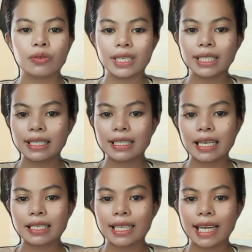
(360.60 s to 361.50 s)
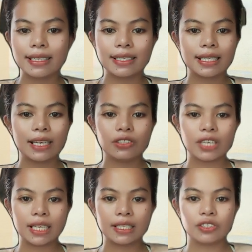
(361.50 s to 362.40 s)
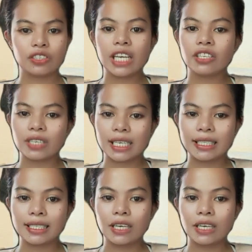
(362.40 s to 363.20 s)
weaknesses and suggest changes